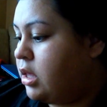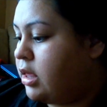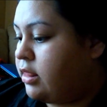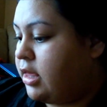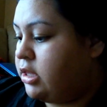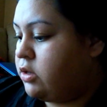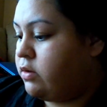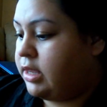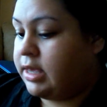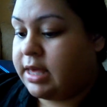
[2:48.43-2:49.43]
Then you
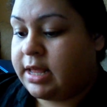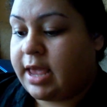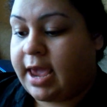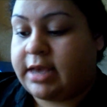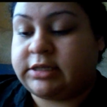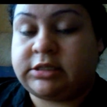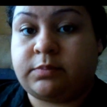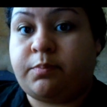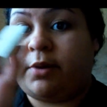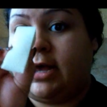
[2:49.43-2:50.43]
can get a
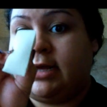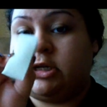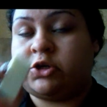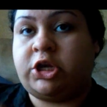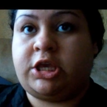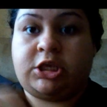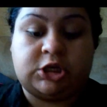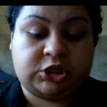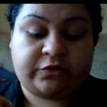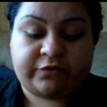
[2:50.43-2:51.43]
sponge, or you can
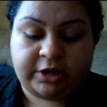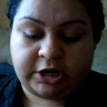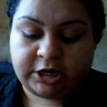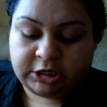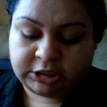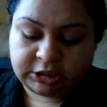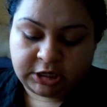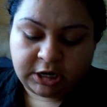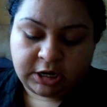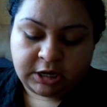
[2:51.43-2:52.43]
use your fingers,
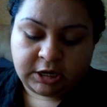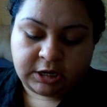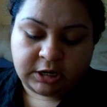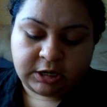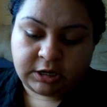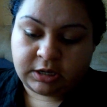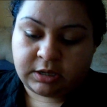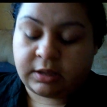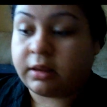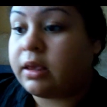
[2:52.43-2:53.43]

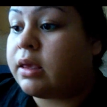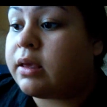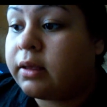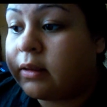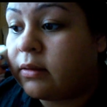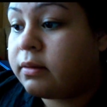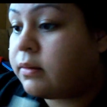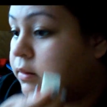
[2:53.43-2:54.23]
and